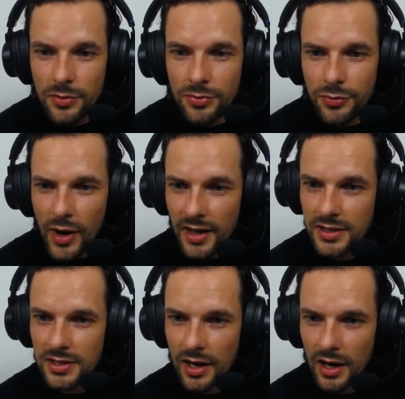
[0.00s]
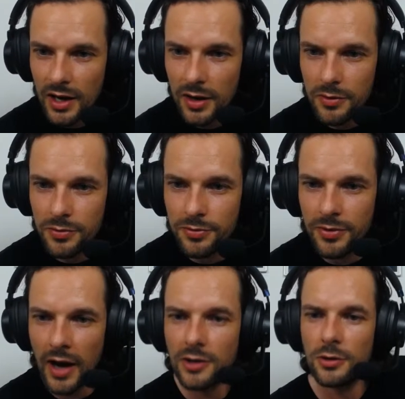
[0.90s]
Fred
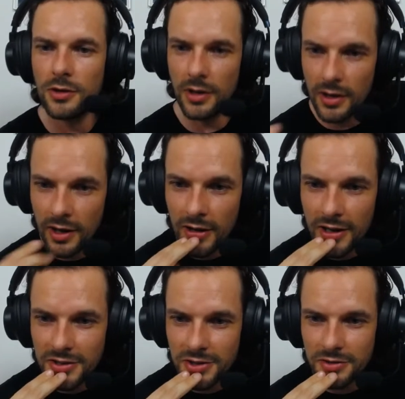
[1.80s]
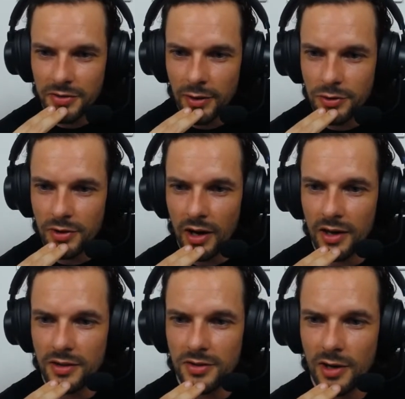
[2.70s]
Farkle just found you
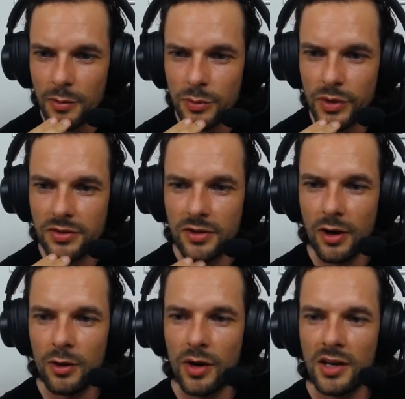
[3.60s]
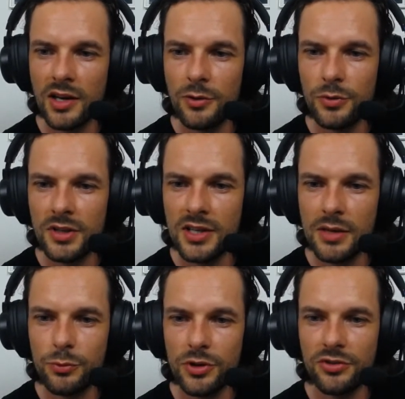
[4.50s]
guys a couple of weeks ago, and I really
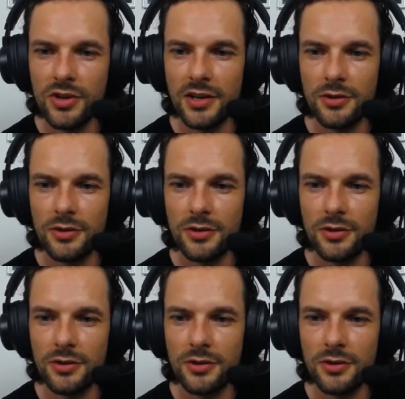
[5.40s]
appreciate your